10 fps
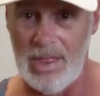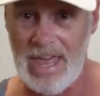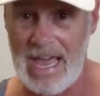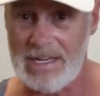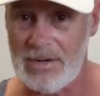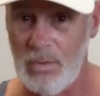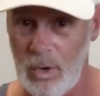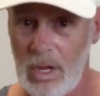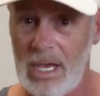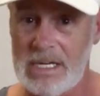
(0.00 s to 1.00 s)
that
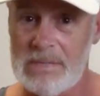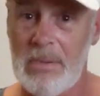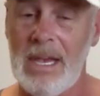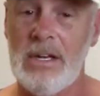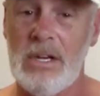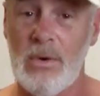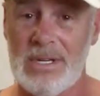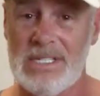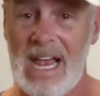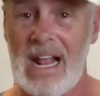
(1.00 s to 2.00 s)
will explain to you
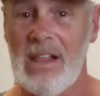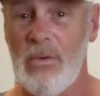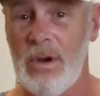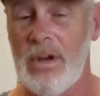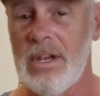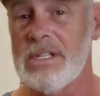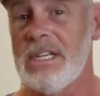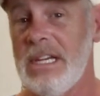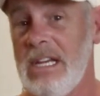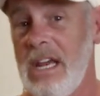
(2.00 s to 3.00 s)
exactly what it is
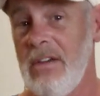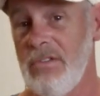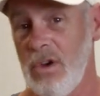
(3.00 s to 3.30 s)
and give